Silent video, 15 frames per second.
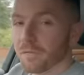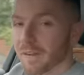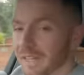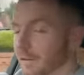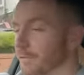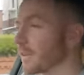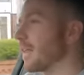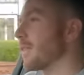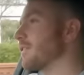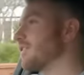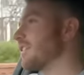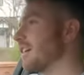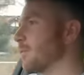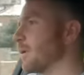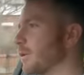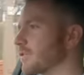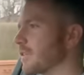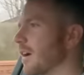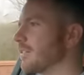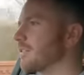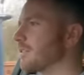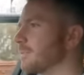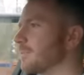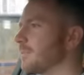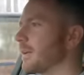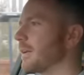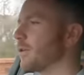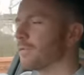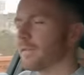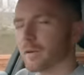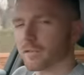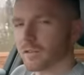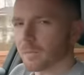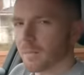feel of the leather steering wheel's nice. It all feels